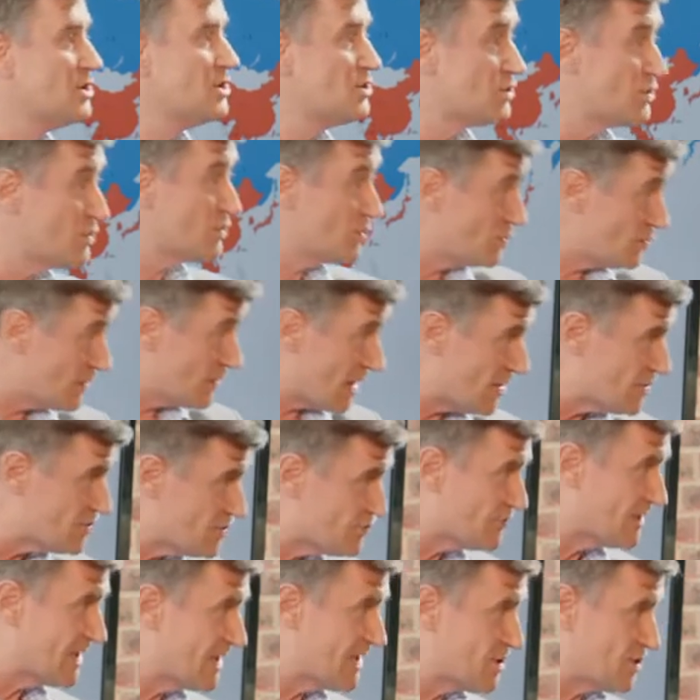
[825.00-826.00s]
to those
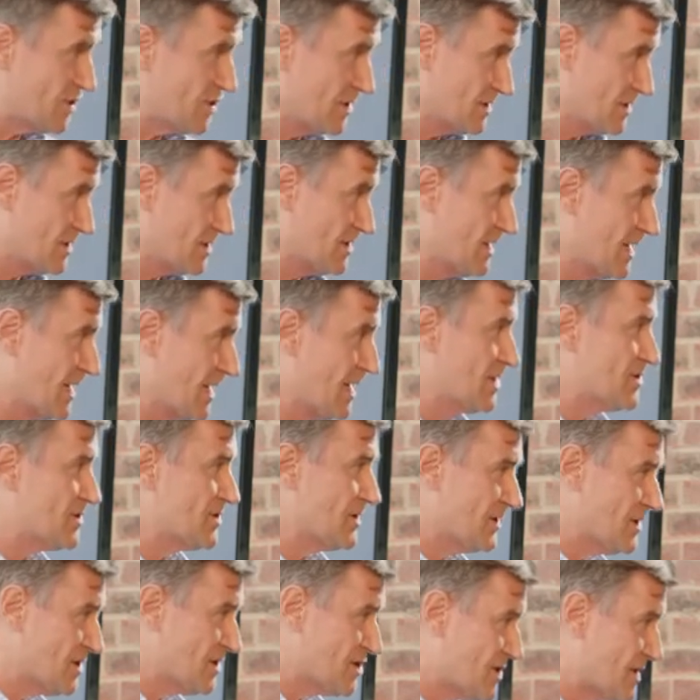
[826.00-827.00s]
regions. So
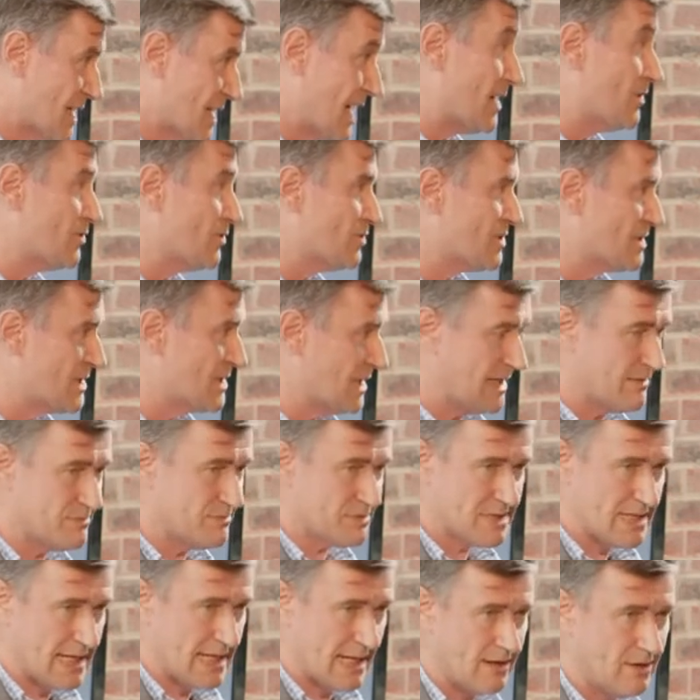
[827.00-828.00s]
the sales teams
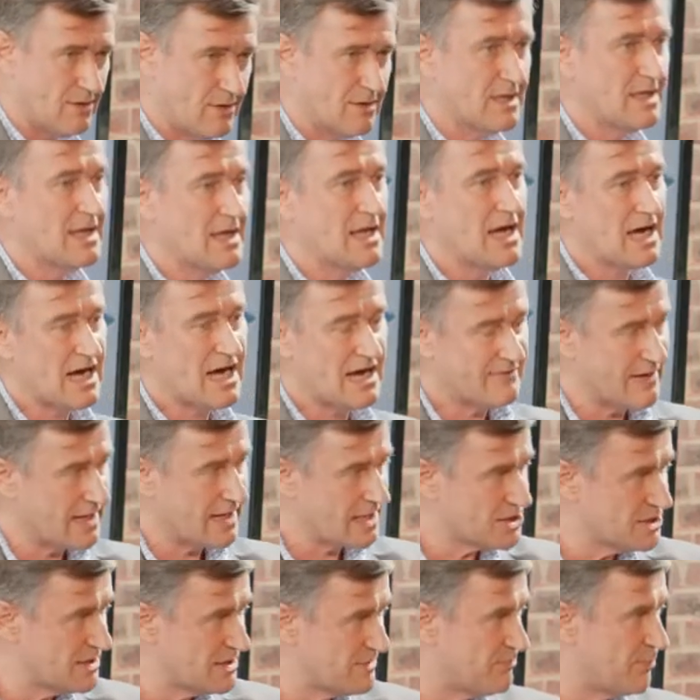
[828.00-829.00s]
now, I've
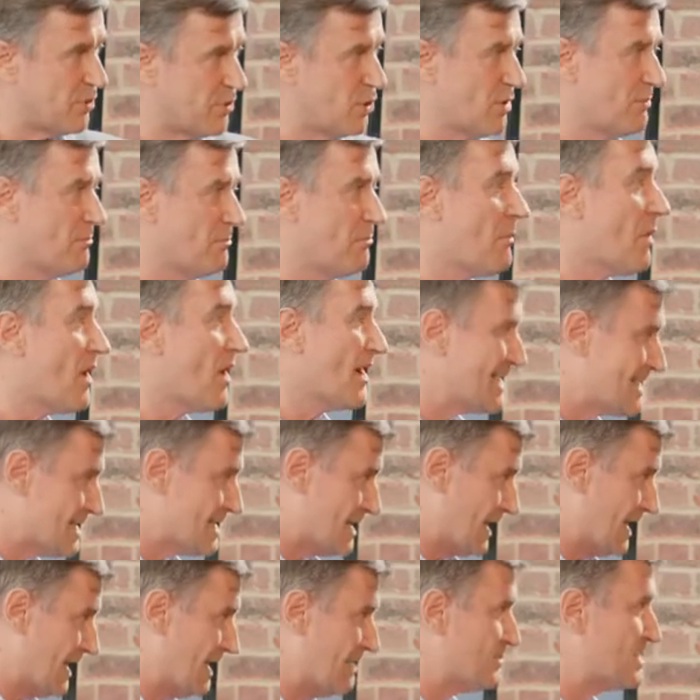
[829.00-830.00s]
actually put my
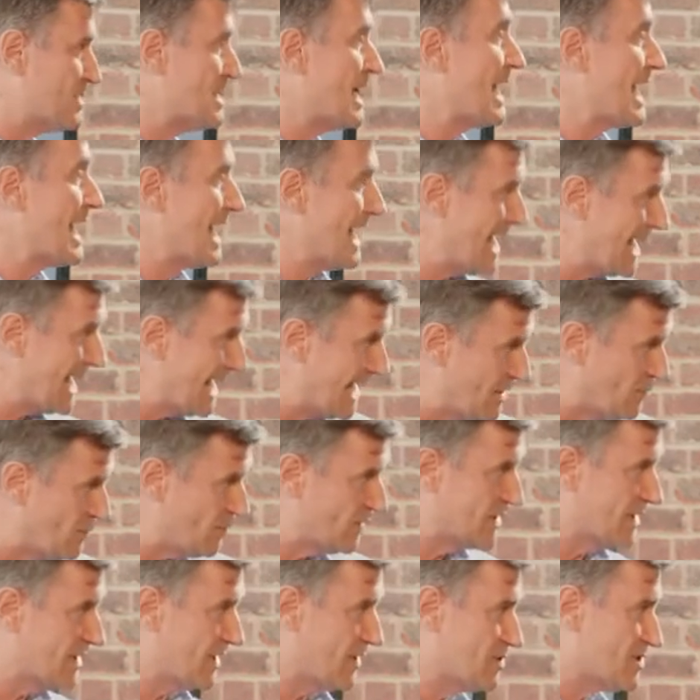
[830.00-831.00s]
teams in with
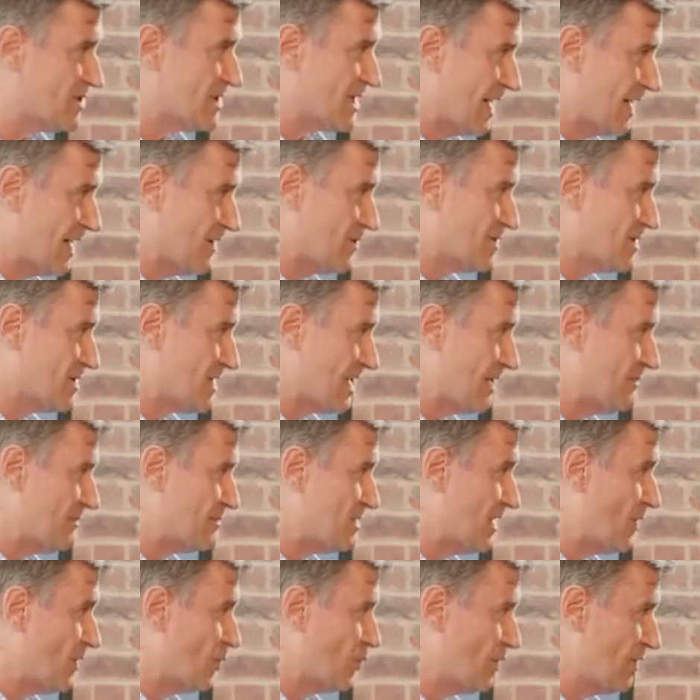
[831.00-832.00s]
those sales teams
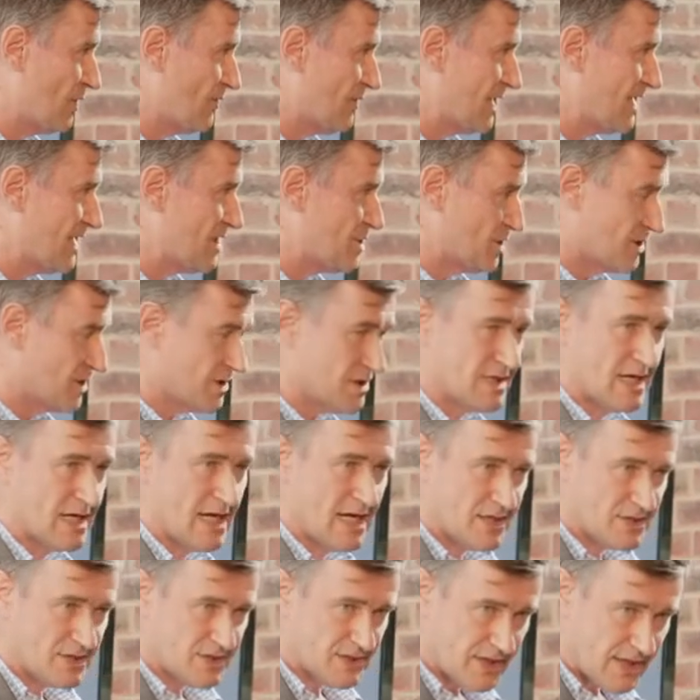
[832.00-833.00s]
in all the regions.
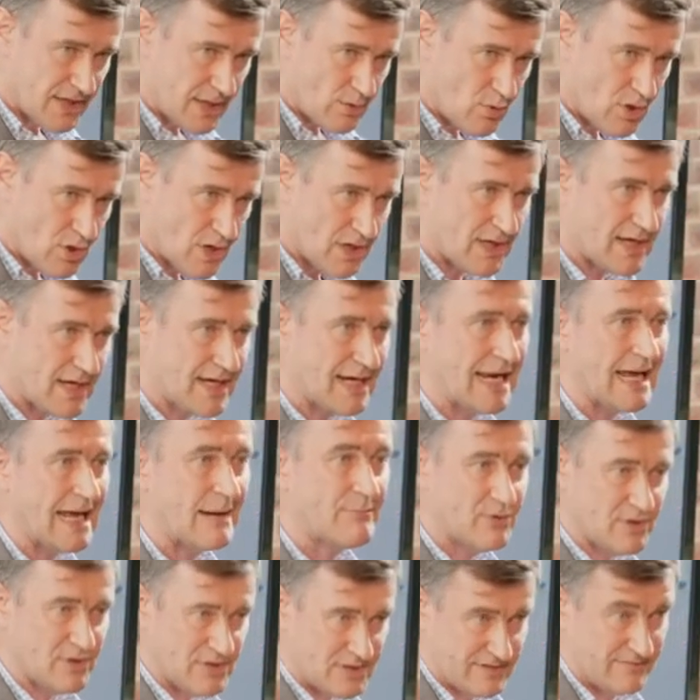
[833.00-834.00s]
So they work
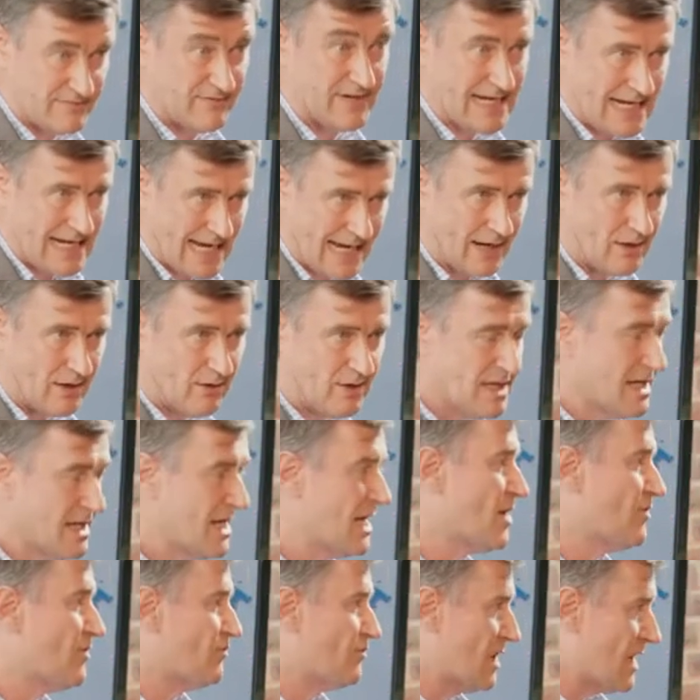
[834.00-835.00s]
collaboratively now
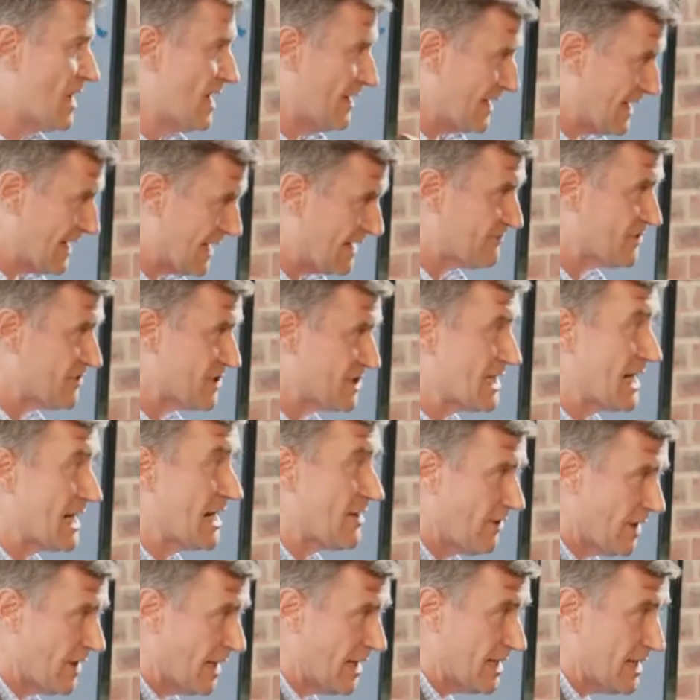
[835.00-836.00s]
rather than
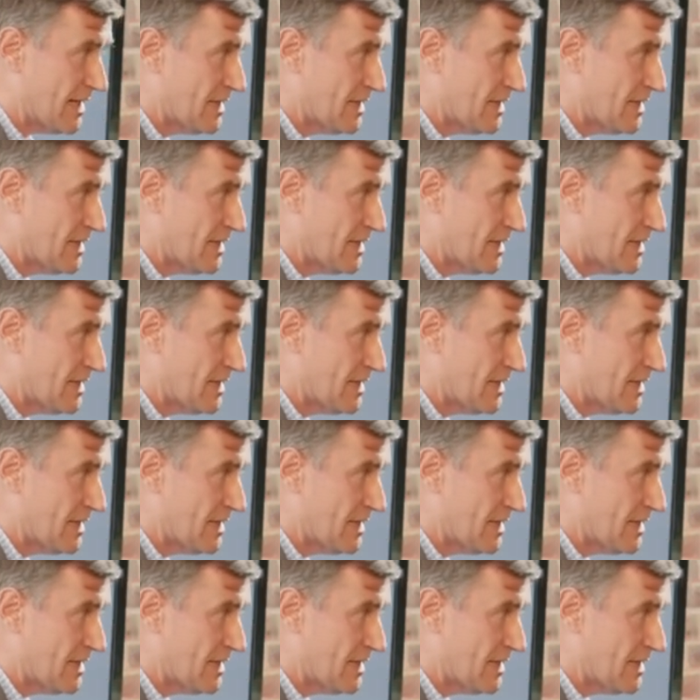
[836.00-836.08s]
adversarially in the